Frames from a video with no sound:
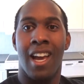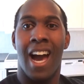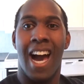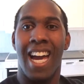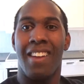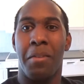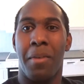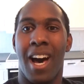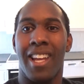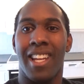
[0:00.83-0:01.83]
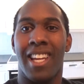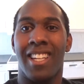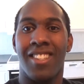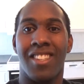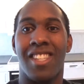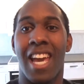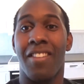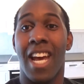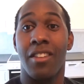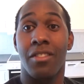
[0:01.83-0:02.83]
Hi everybody, this is David
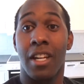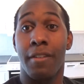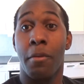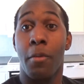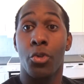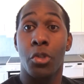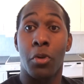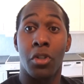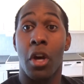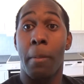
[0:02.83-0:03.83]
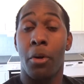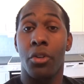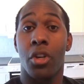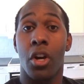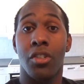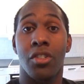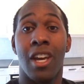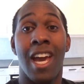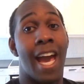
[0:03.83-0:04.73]
Anderson here from Motorsport Idag podcast.